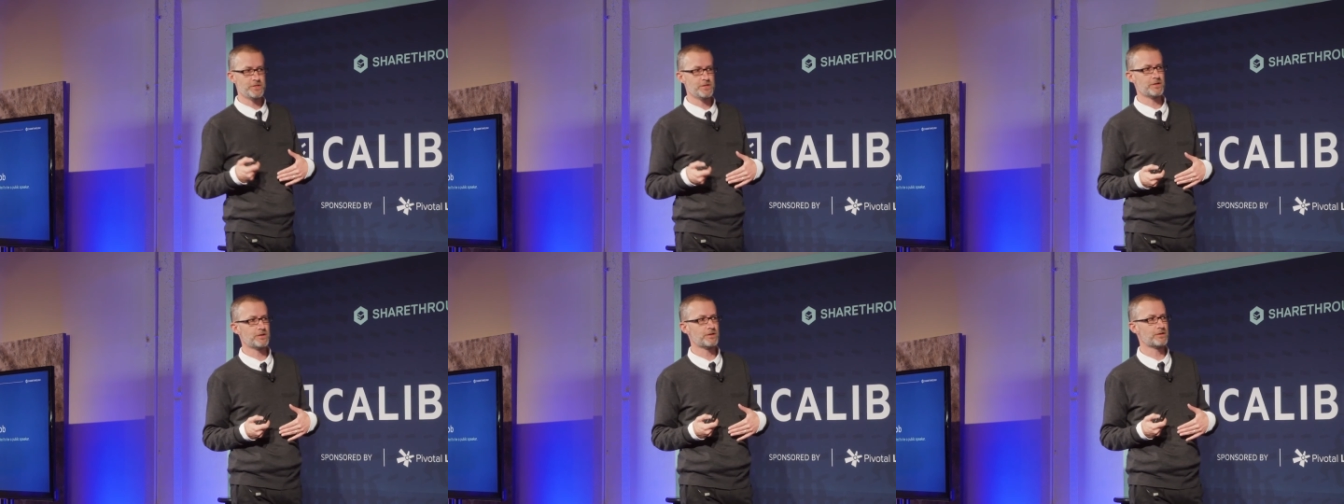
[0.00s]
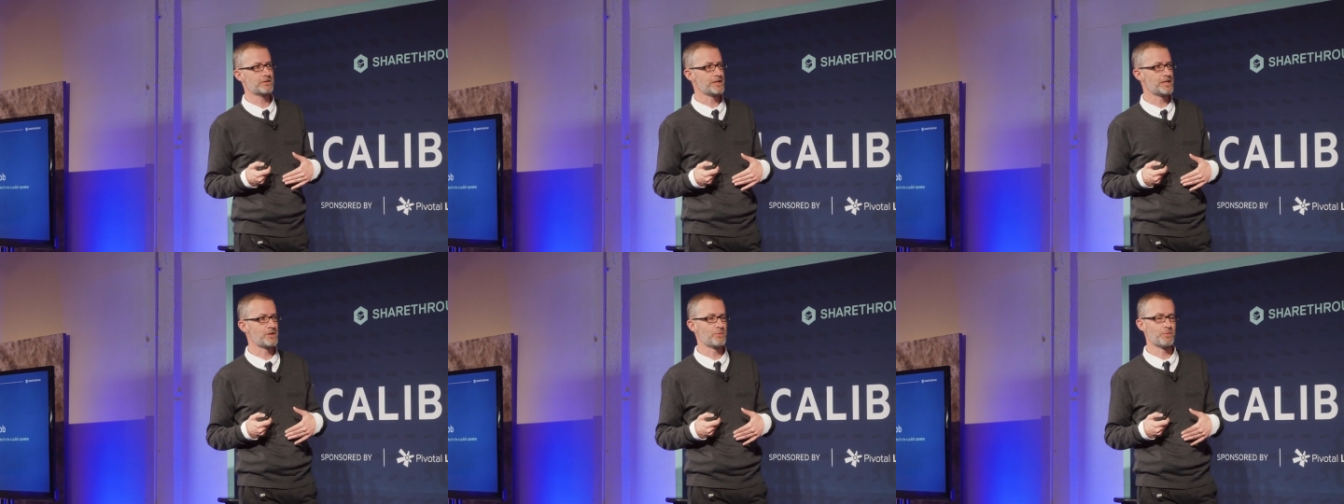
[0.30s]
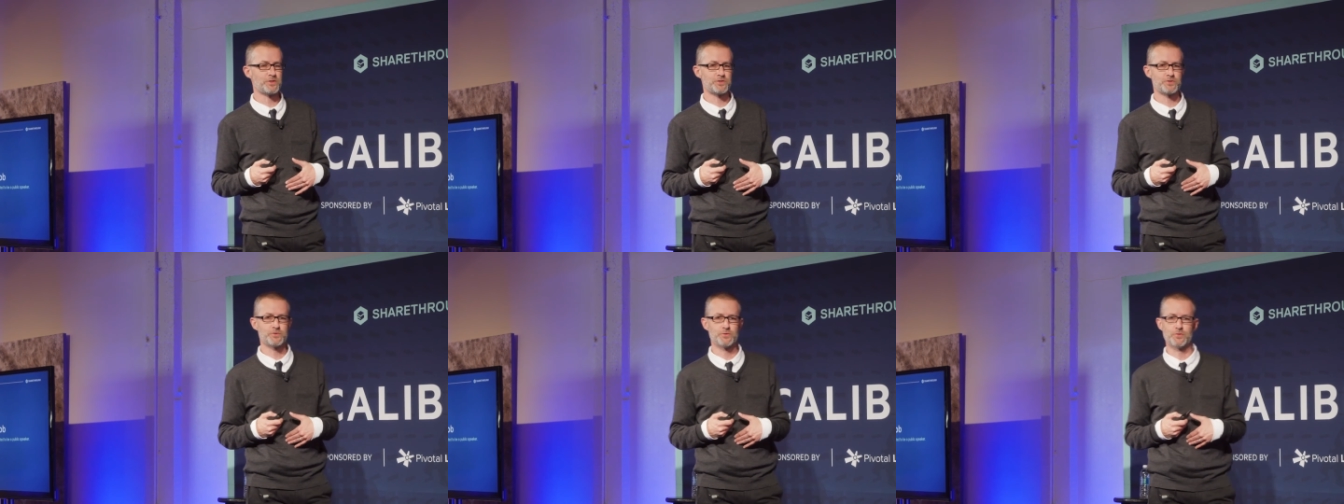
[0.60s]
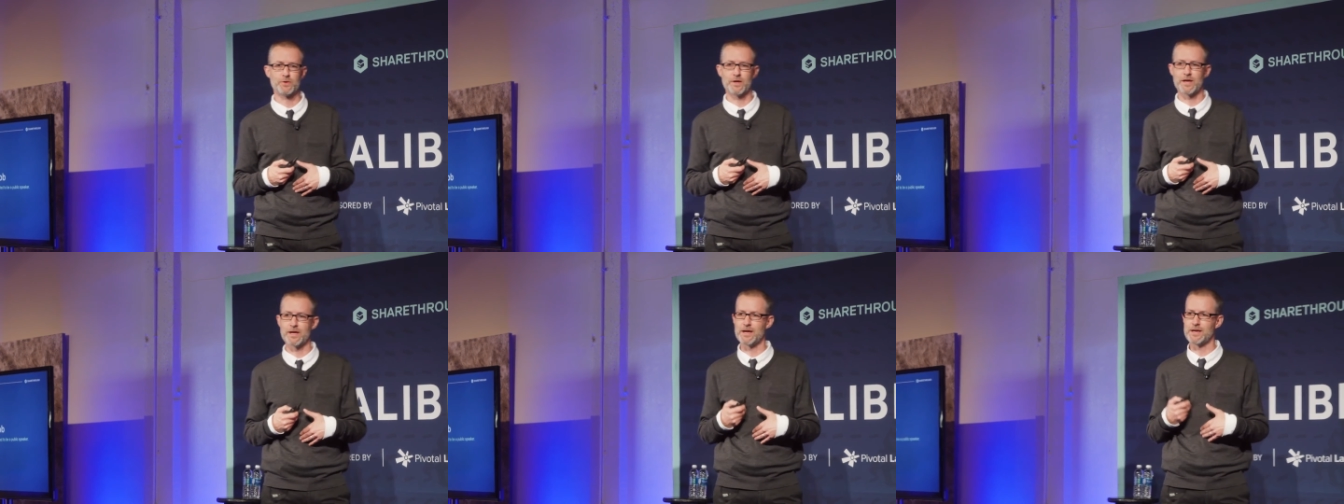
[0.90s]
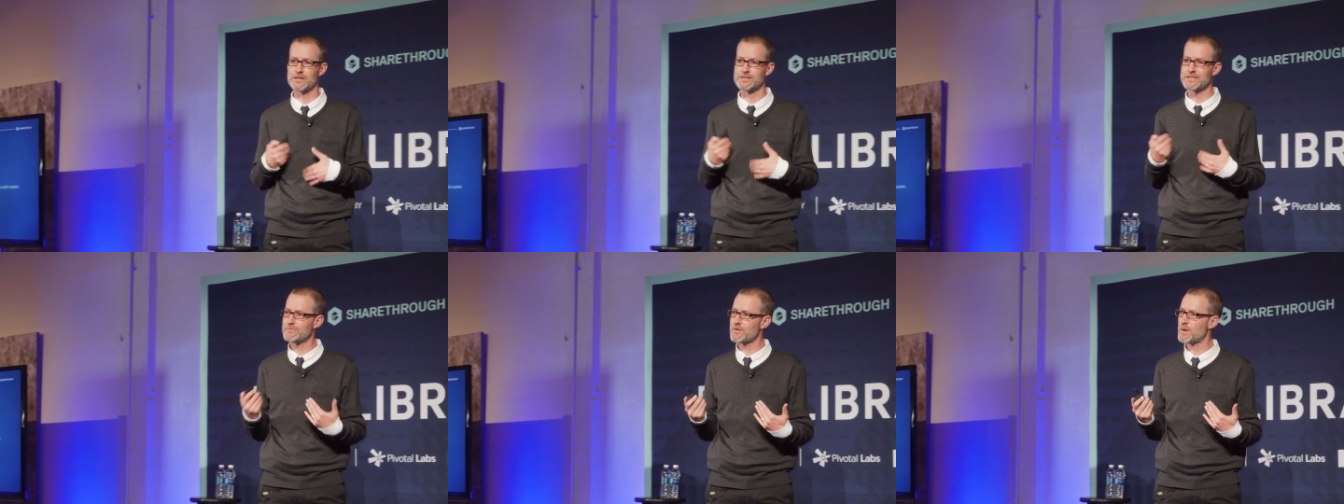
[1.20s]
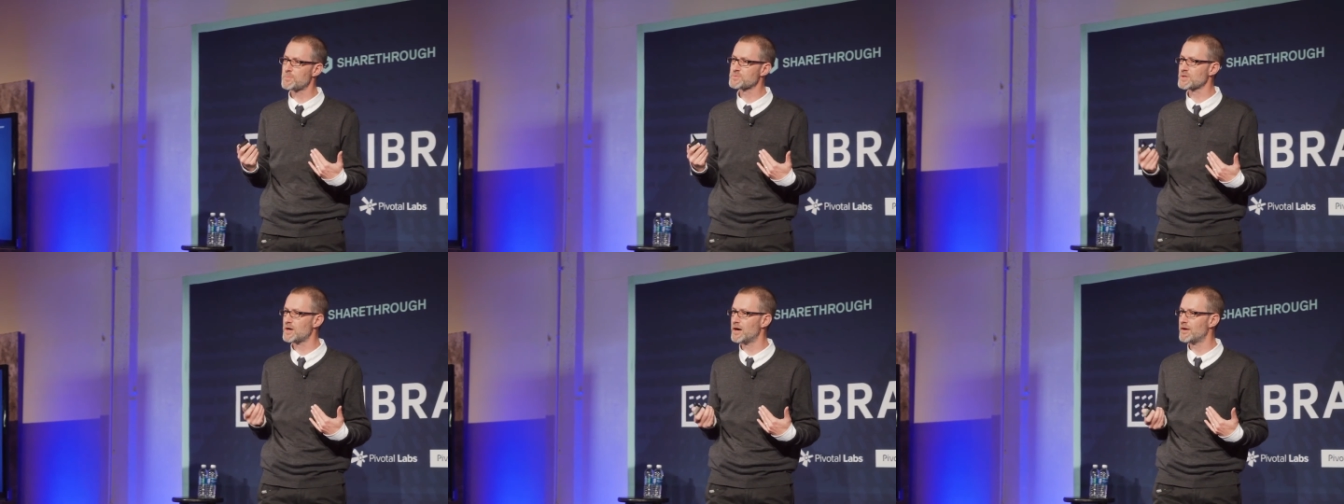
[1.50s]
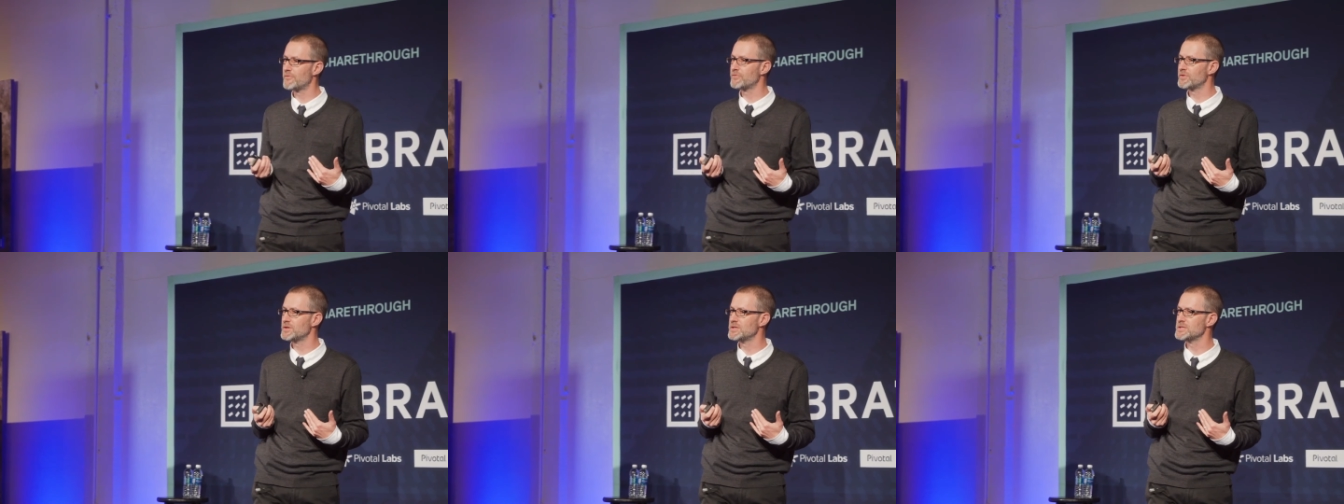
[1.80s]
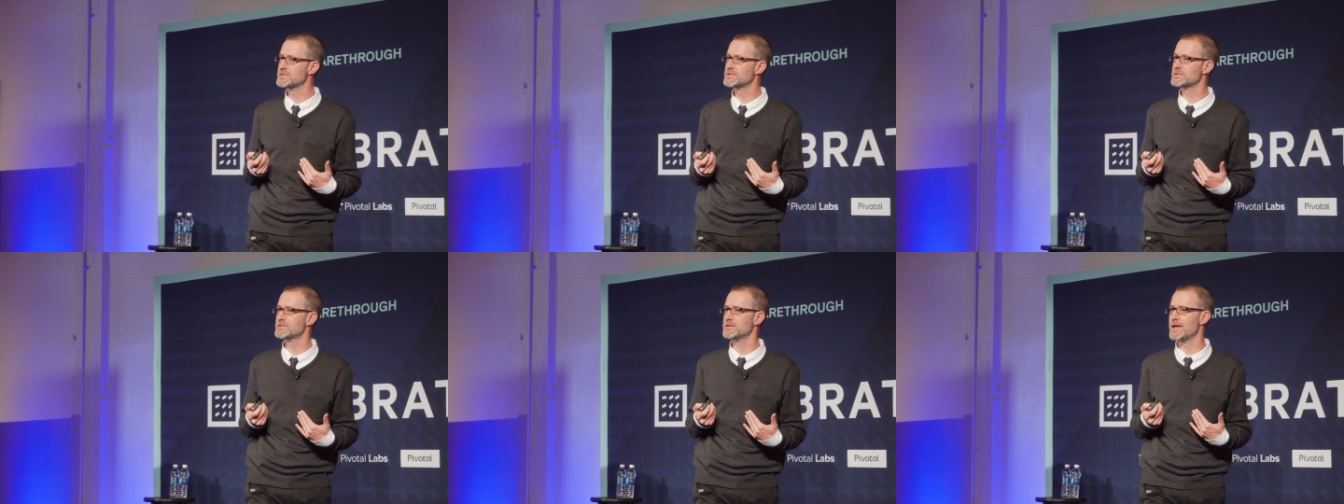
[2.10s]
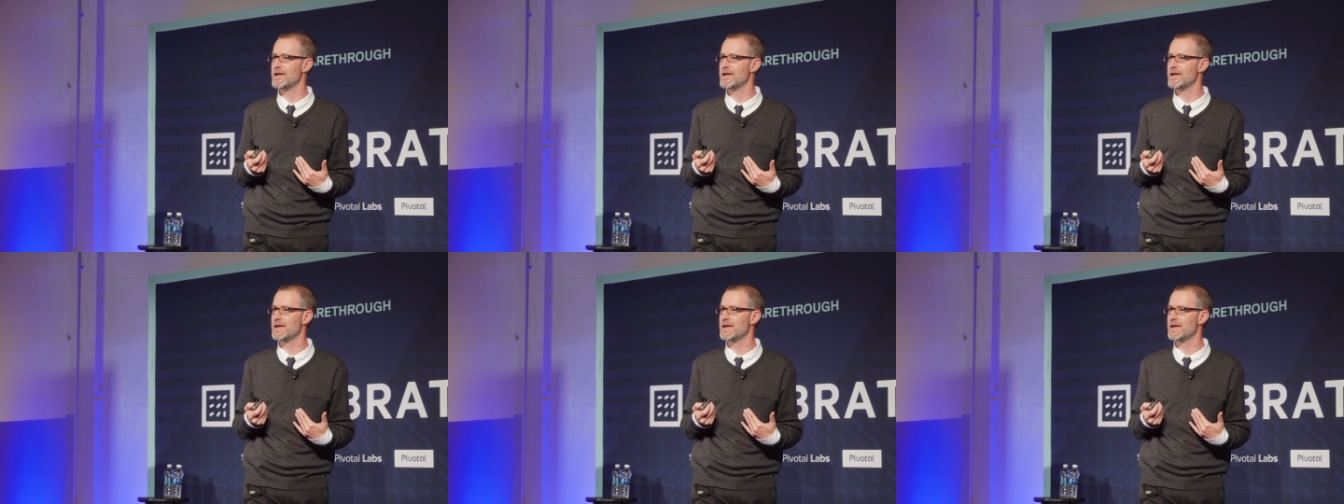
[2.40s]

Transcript: year, he went to a DevOps conference